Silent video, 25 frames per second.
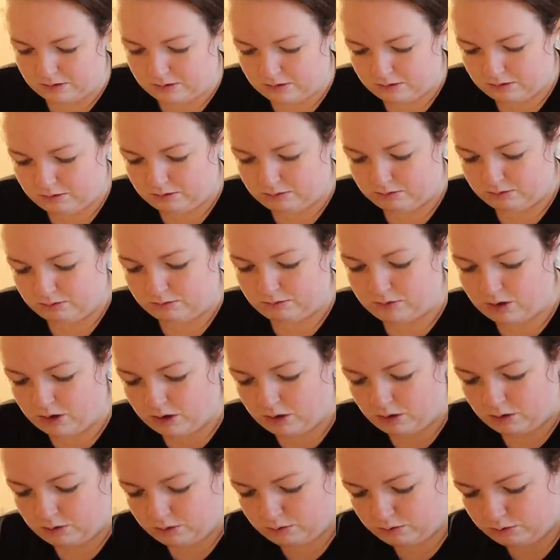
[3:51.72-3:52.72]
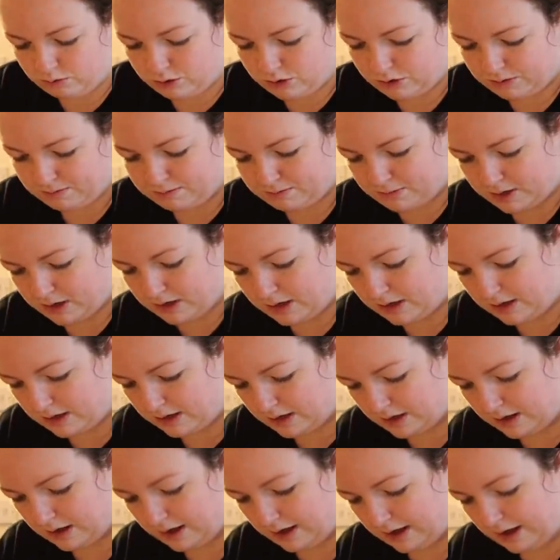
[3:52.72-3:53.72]
Mm, hold it
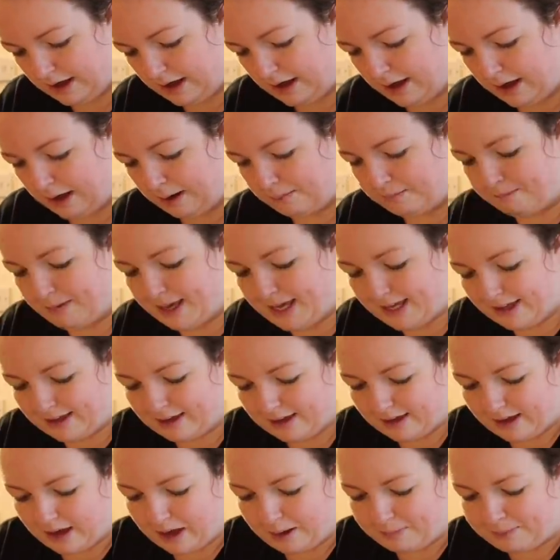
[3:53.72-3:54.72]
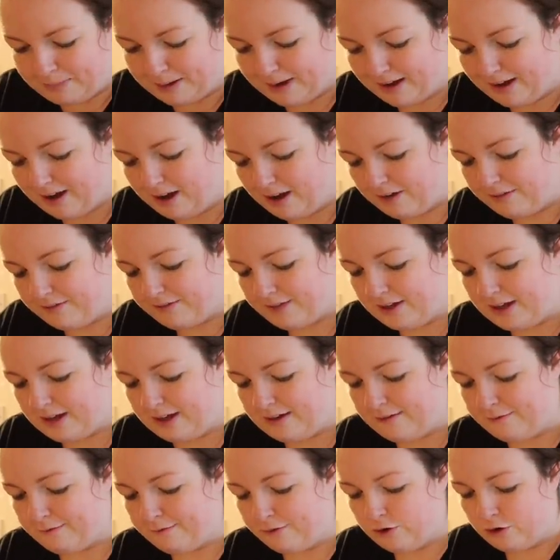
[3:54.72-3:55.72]
in. I make a cup of
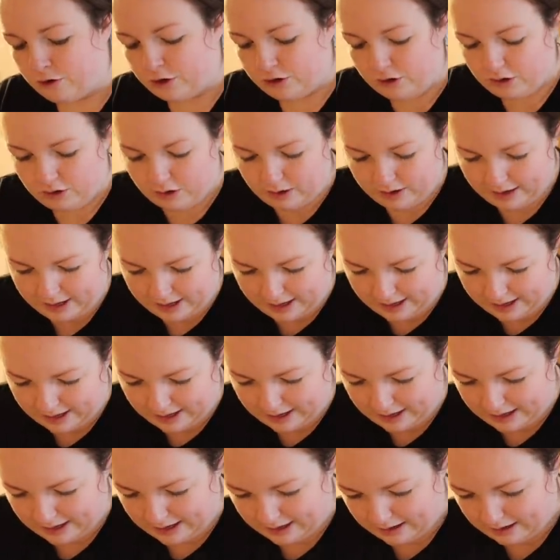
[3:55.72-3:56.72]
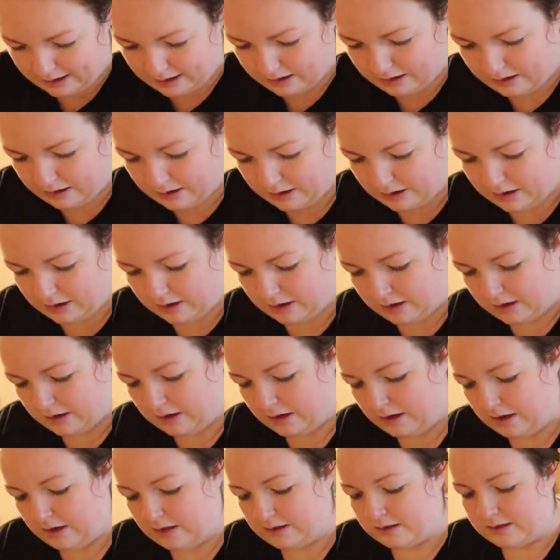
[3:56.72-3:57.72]
coffee for your head.
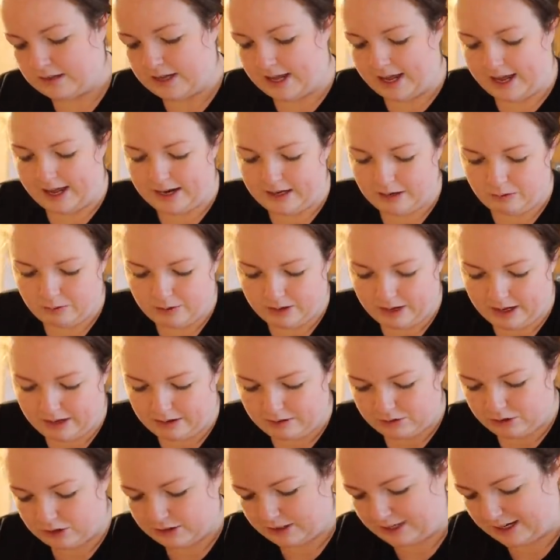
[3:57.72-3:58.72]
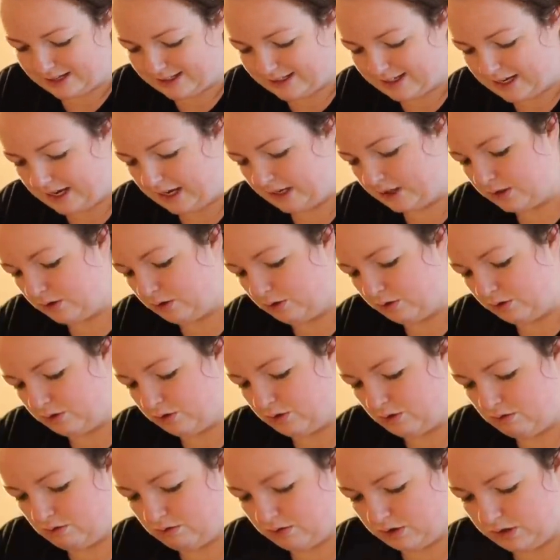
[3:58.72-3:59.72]
Does anyone else just get TikTok
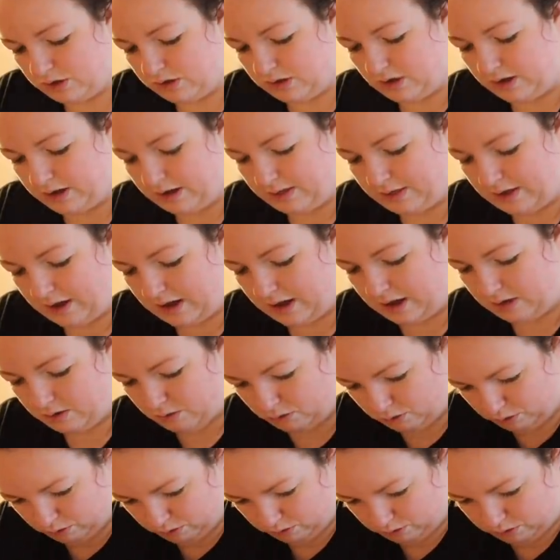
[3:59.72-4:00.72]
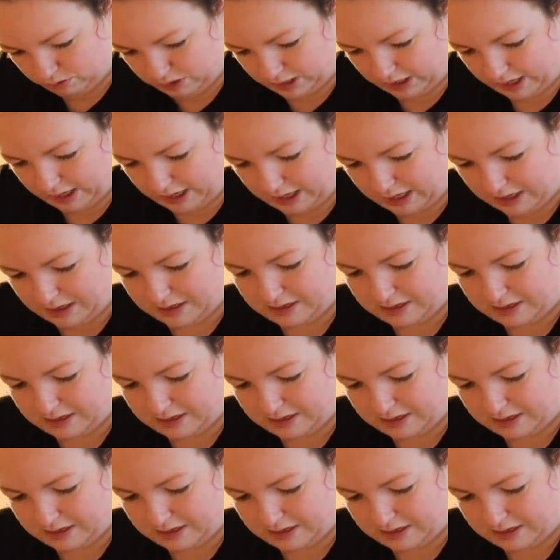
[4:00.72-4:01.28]
songs stuck in their head all day?